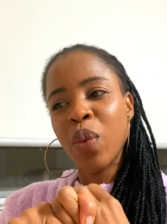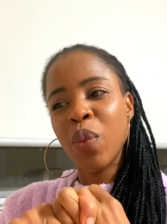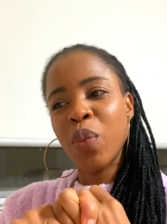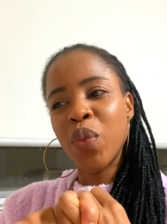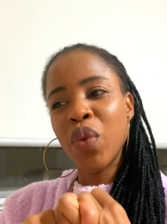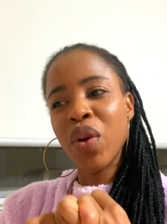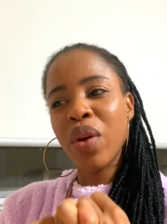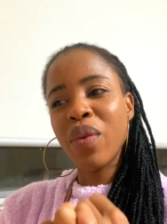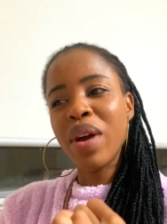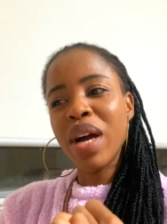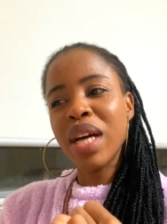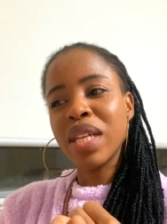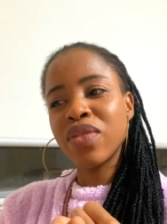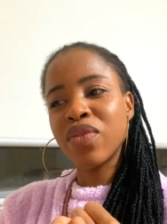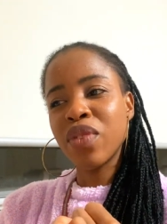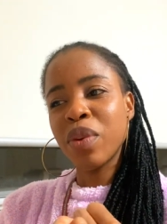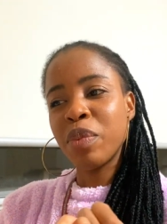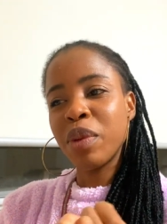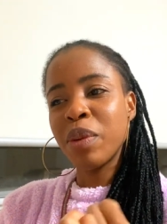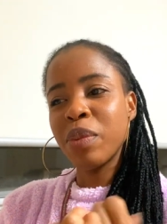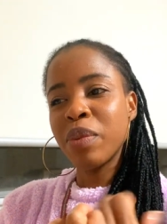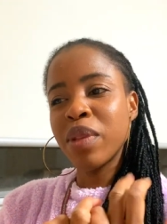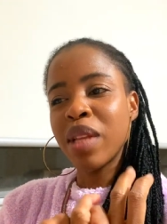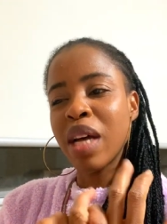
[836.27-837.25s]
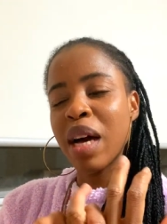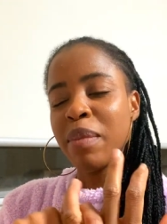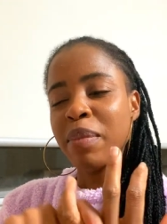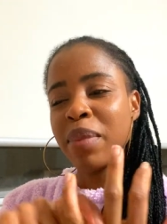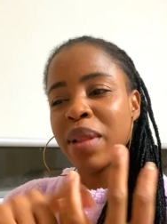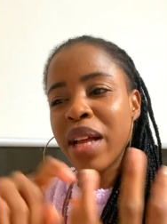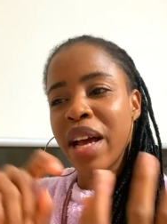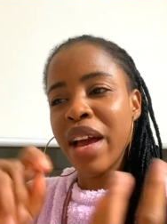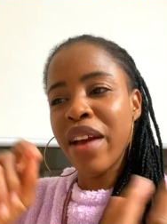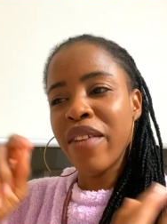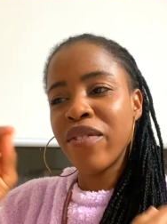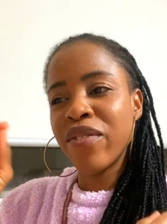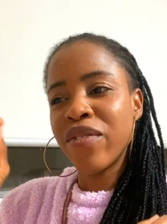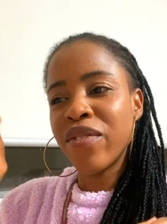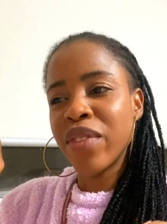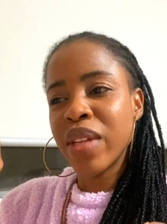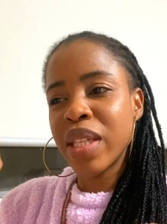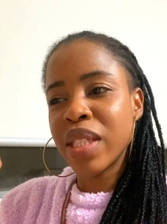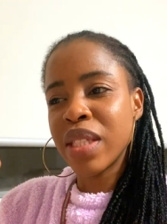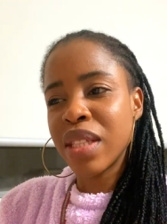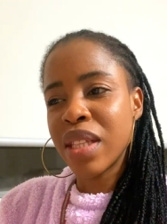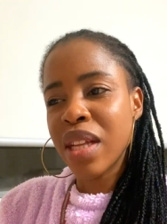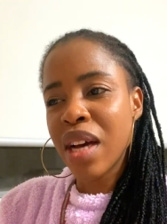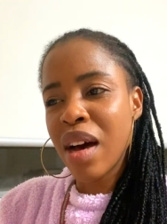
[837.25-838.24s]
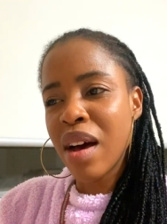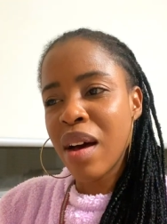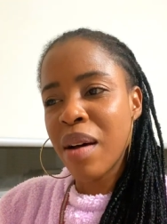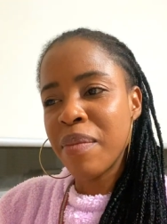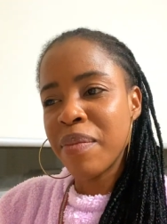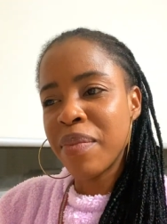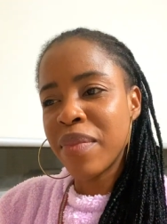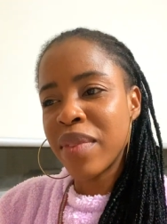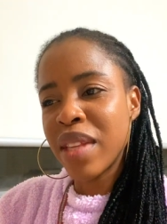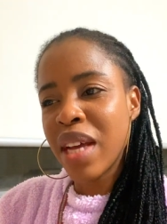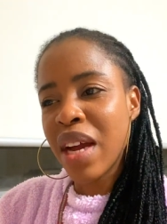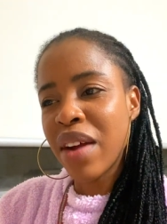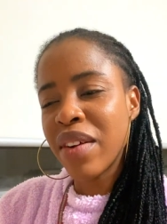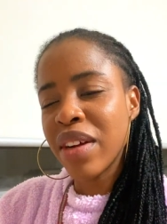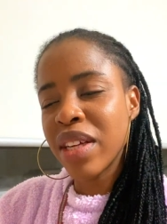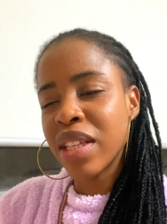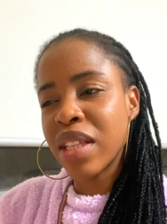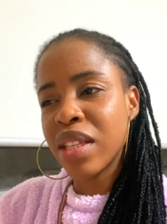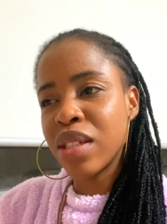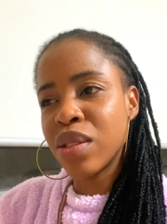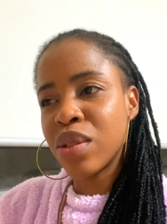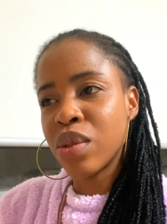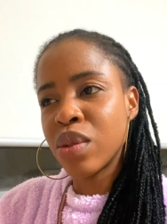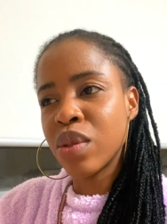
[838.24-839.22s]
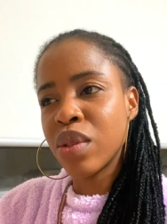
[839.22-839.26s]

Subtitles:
Whereas for people that apply directly to